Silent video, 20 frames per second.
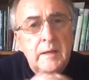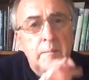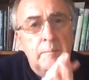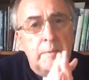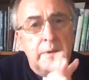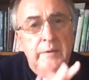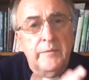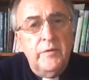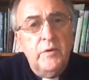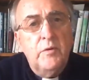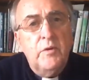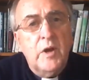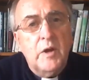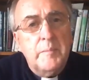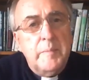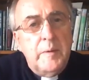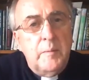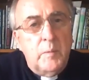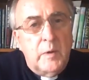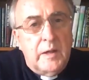But if you know
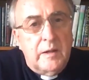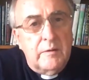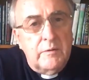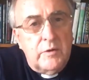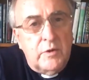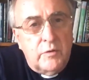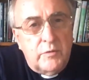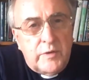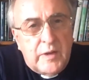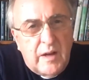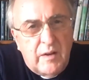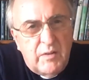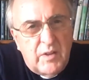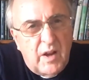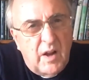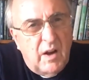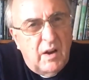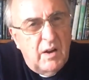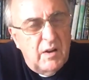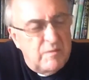me well, you'll know
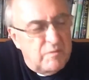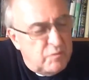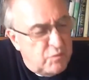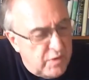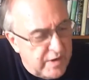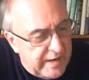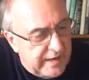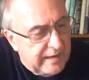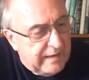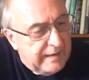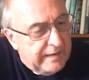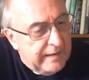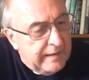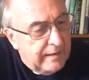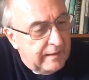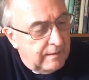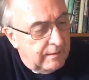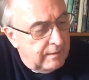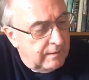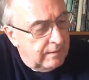that I really